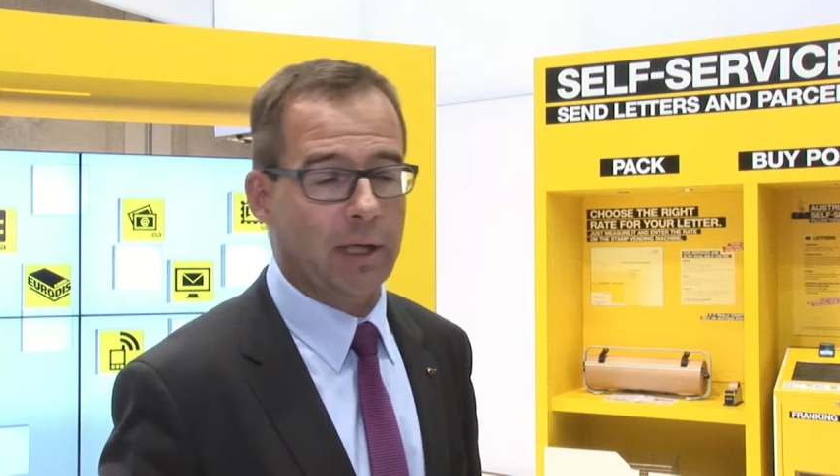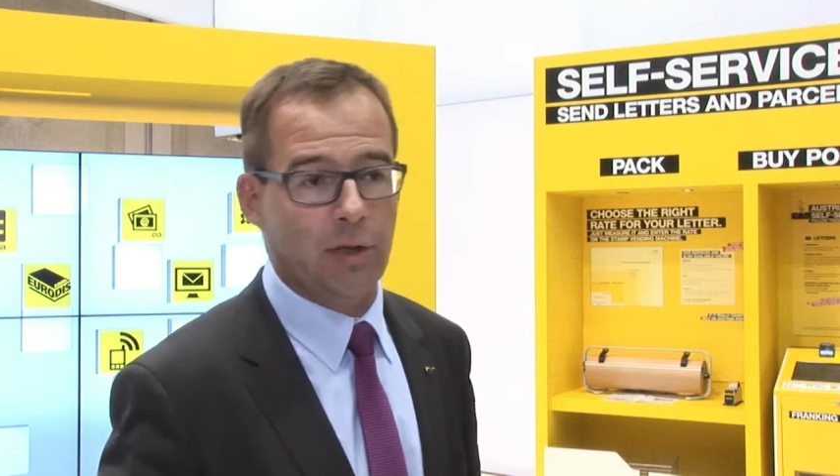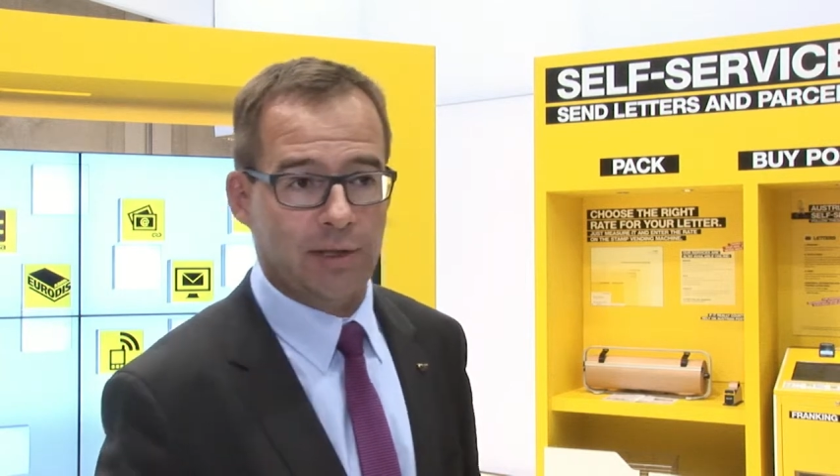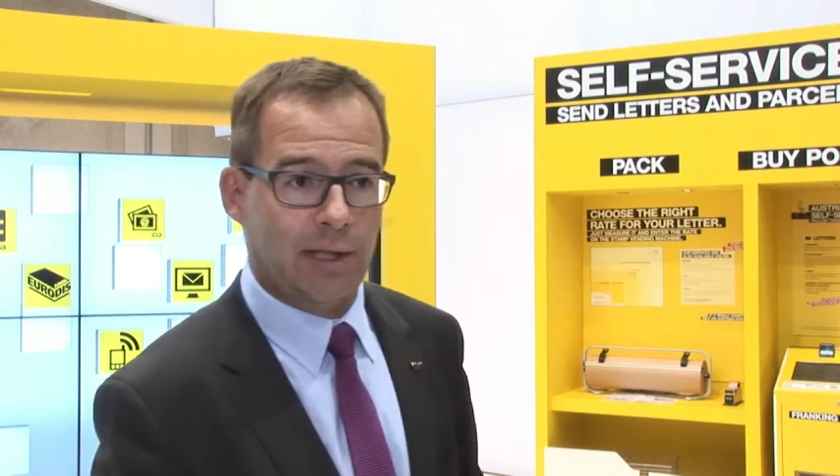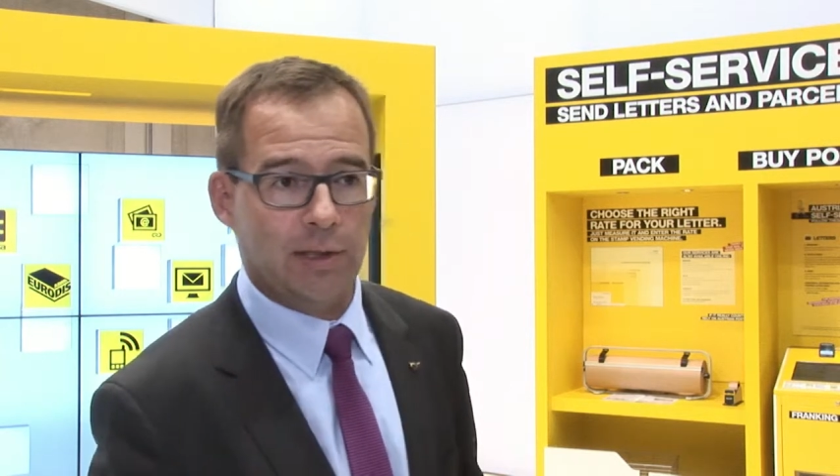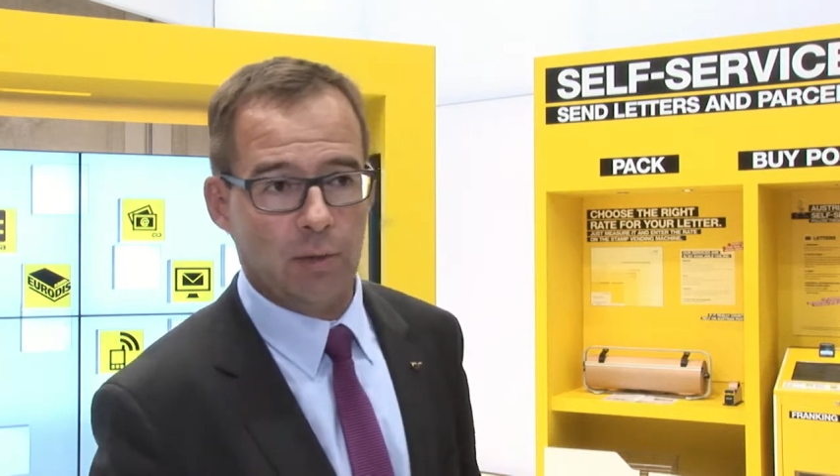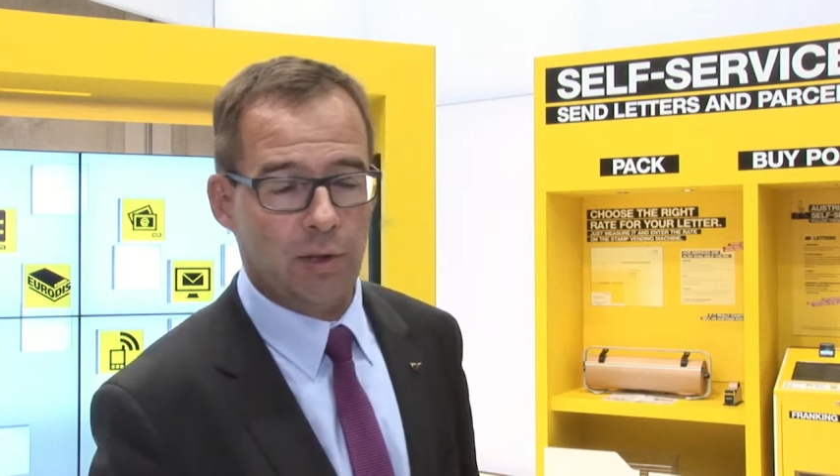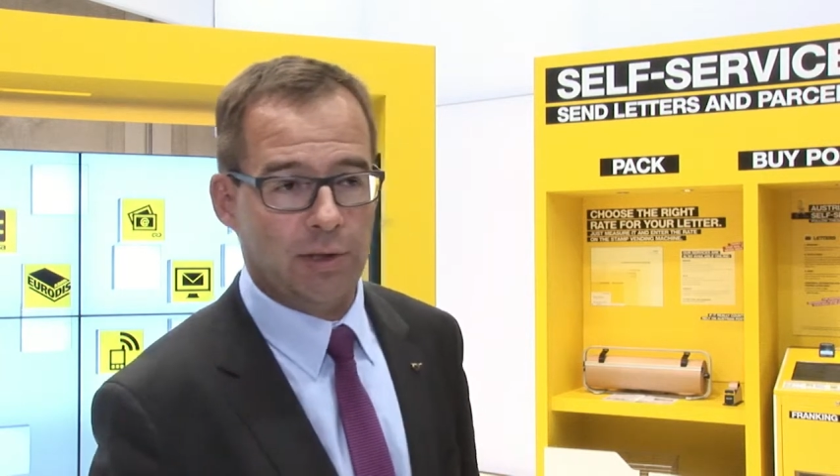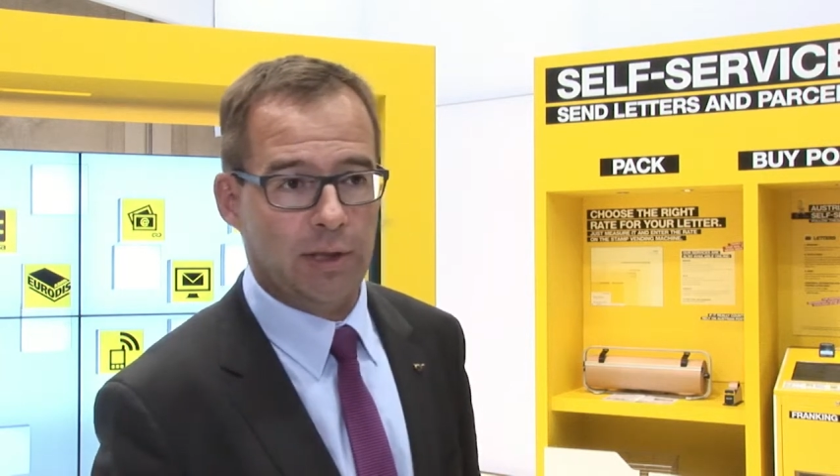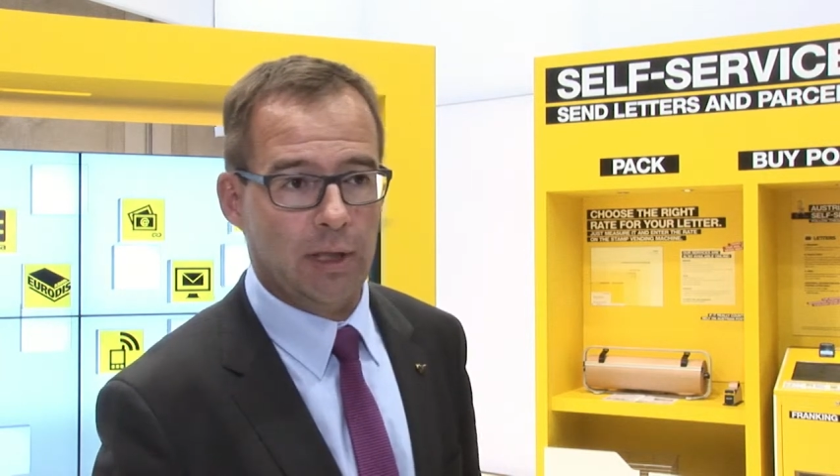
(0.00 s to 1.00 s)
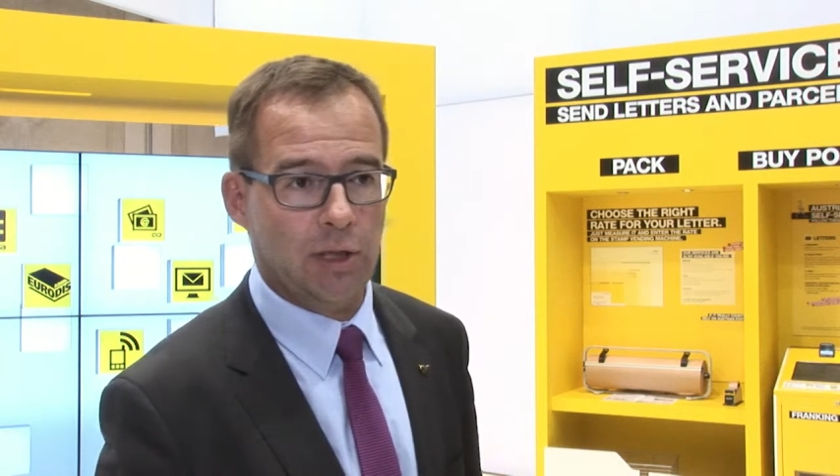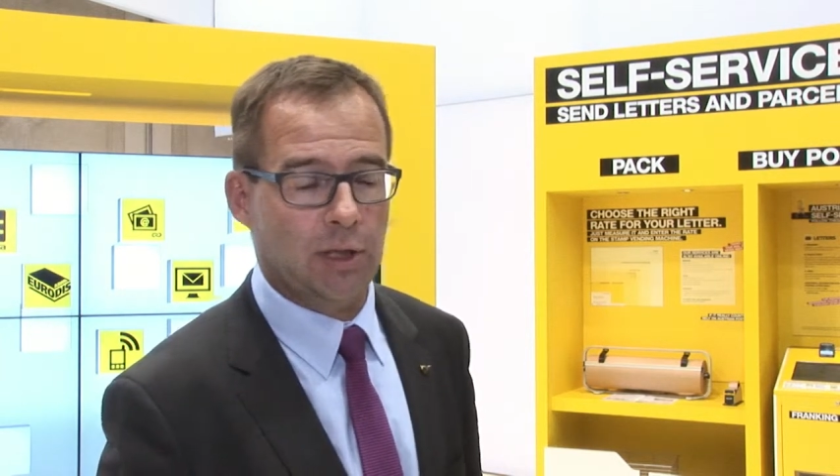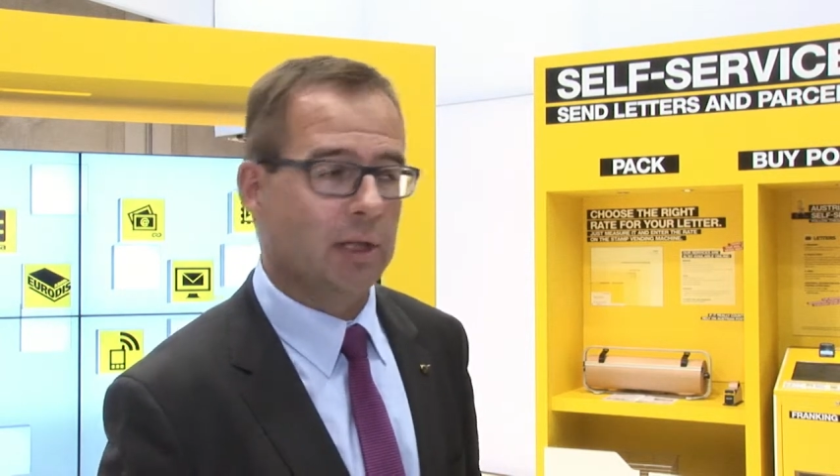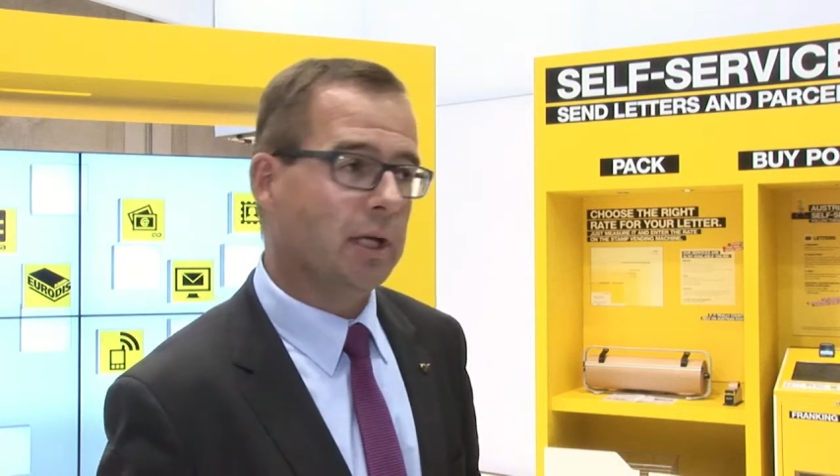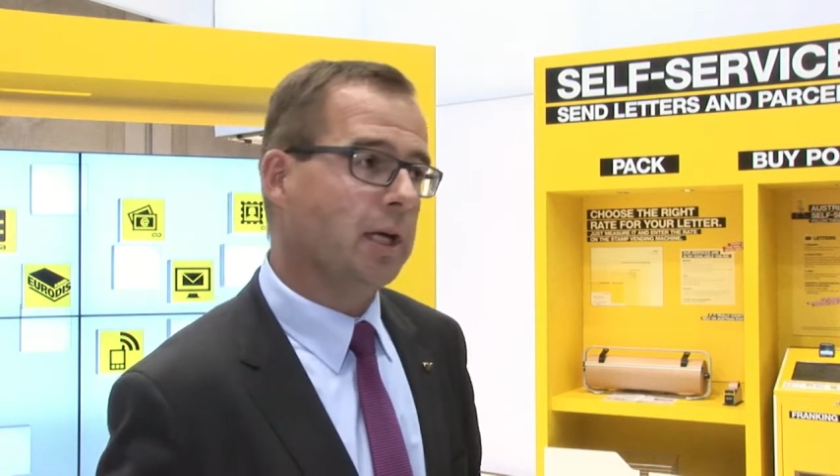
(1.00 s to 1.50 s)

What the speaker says: Can you send us the presentation?